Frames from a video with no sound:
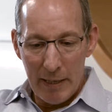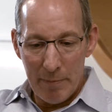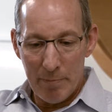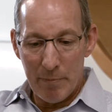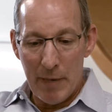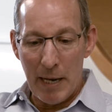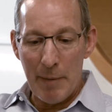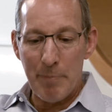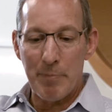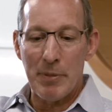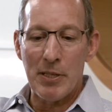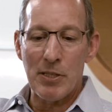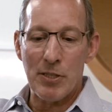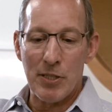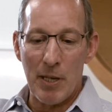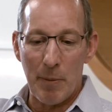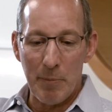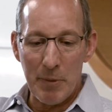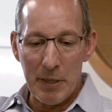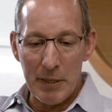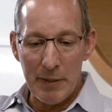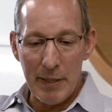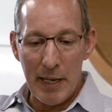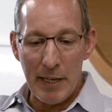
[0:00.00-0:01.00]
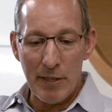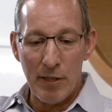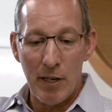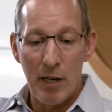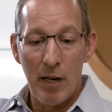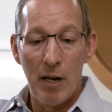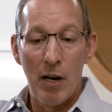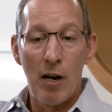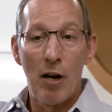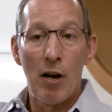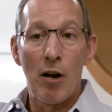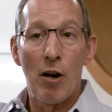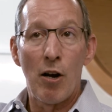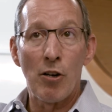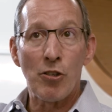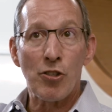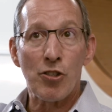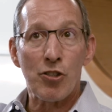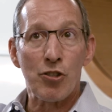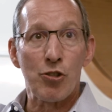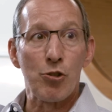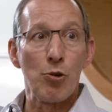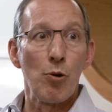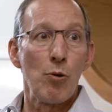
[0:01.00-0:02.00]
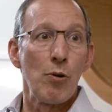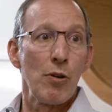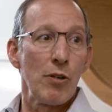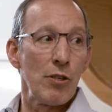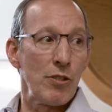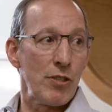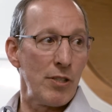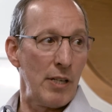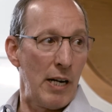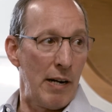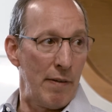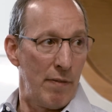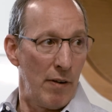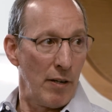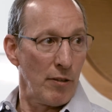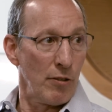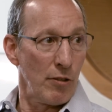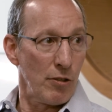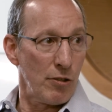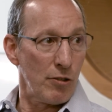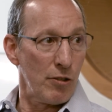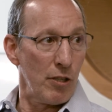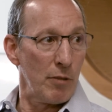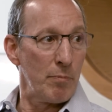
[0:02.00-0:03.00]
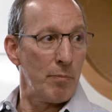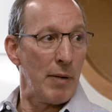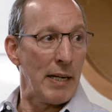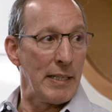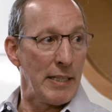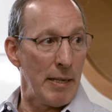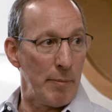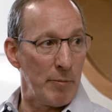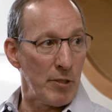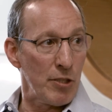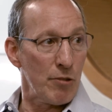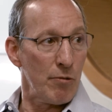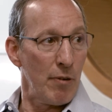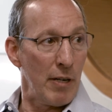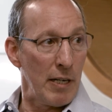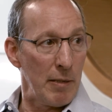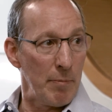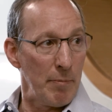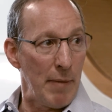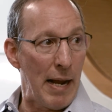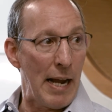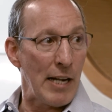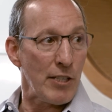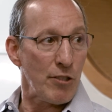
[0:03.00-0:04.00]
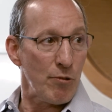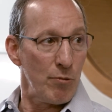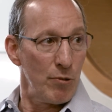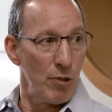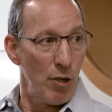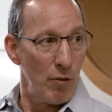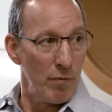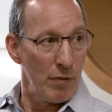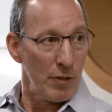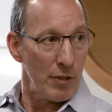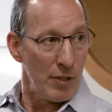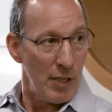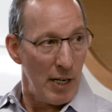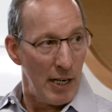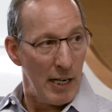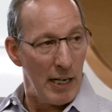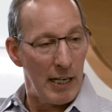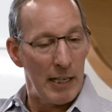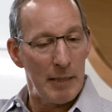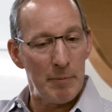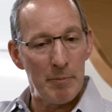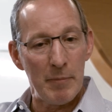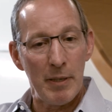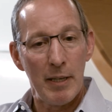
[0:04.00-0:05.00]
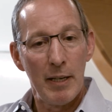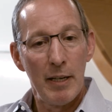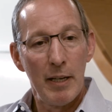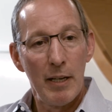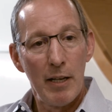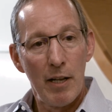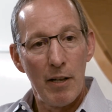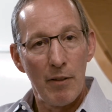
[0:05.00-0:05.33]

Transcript: it might be something that assures that I've understood by demonstrating mastery over time.